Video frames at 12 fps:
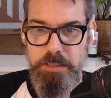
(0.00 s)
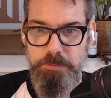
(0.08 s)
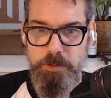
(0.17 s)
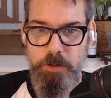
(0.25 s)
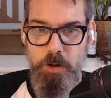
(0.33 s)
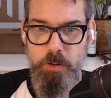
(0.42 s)

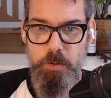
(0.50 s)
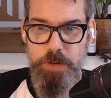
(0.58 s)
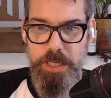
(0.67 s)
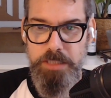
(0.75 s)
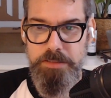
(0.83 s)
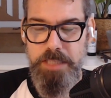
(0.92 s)
go
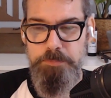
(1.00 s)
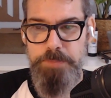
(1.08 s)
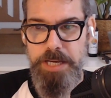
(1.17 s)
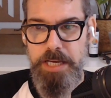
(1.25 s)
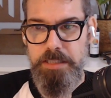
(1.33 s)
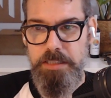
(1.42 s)
away, step
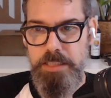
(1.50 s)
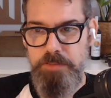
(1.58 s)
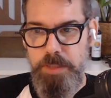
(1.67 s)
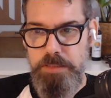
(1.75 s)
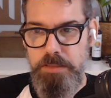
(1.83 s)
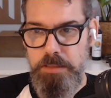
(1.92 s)
back,
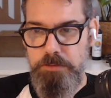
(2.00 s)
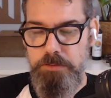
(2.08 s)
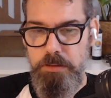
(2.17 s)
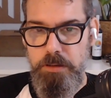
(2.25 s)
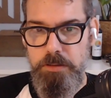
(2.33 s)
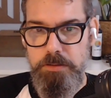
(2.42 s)
leave my daughter
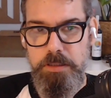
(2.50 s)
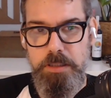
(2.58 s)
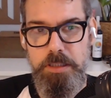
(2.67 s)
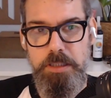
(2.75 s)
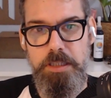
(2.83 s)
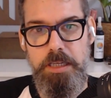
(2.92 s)
alone.
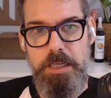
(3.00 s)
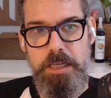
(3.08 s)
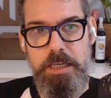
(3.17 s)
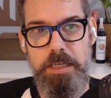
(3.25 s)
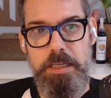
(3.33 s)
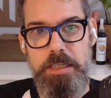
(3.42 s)

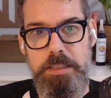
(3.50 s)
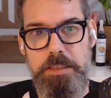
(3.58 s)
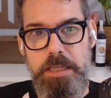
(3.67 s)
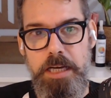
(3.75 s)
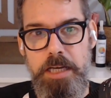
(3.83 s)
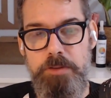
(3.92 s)

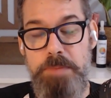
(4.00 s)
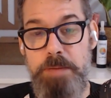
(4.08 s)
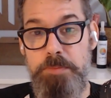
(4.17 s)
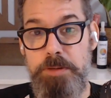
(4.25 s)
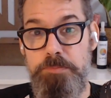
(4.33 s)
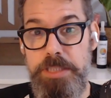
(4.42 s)
And I
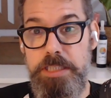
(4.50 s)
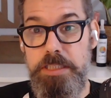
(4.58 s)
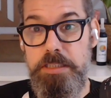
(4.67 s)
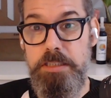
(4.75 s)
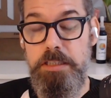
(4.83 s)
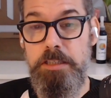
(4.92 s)
remember
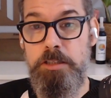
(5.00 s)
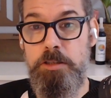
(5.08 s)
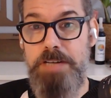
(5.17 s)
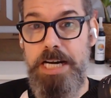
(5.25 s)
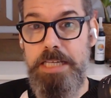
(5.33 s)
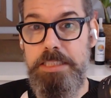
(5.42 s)
me
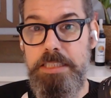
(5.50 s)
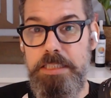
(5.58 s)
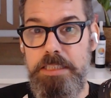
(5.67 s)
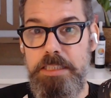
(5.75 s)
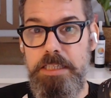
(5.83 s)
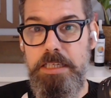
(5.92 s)

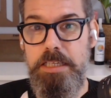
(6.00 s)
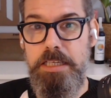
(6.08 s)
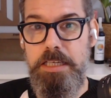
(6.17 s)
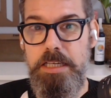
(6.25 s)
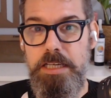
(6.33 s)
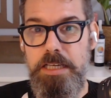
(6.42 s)
crying,
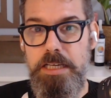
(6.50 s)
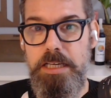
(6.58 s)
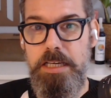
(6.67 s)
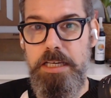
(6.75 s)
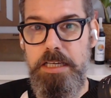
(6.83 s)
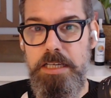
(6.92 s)

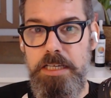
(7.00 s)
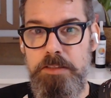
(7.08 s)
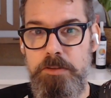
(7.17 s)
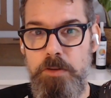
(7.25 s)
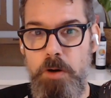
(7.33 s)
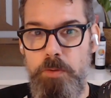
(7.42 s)

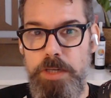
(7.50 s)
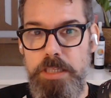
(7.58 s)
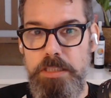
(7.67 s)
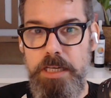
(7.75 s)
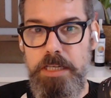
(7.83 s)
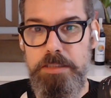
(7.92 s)

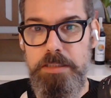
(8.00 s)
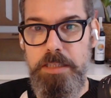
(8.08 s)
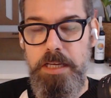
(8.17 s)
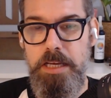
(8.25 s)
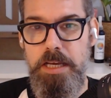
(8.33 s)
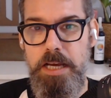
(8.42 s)
knowing that
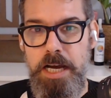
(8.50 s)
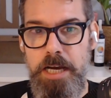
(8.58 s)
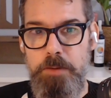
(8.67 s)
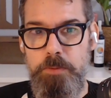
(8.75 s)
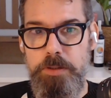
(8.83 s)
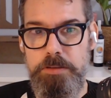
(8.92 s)

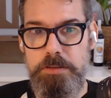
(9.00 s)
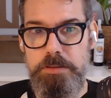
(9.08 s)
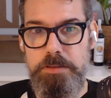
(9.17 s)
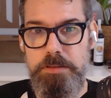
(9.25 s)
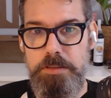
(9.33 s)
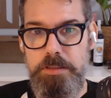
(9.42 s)
I
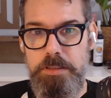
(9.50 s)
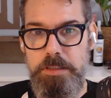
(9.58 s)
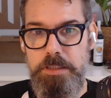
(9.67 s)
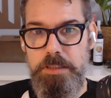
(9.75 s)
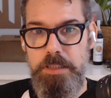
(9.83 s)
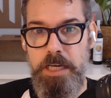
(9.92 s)
was
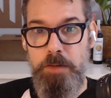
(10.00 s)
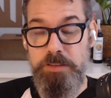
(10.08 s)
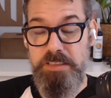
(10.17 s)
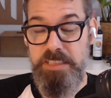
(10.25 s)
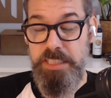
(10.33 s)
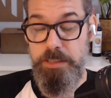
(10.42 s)

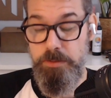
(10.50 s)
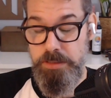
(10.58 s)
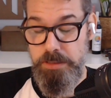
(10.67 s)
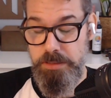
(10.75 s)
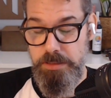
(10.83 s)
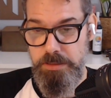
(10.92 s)

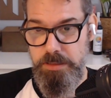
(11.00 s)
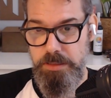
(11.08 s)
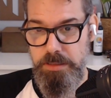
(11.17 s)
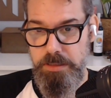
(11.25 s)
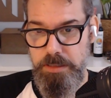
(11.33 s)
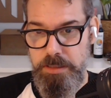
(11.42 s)
guilty
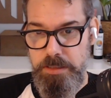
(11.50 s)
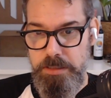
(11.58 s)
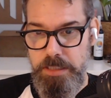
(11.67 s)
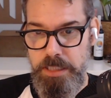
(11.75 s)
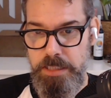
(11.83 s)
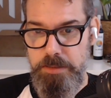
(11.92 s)

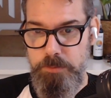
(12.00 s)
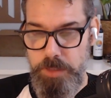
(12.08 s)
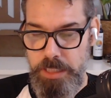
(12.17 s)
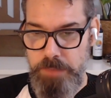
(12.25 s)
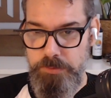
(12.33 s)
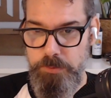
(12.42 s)
in
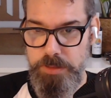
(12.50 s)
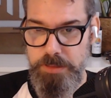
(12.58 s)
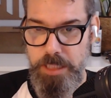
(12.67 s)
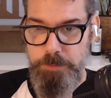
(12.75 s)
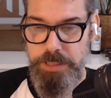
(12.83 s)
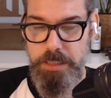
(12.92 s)
whatever was
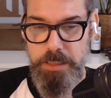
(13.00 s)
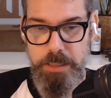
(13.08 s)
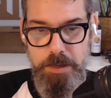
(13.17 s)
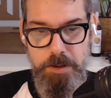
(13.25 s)
happening,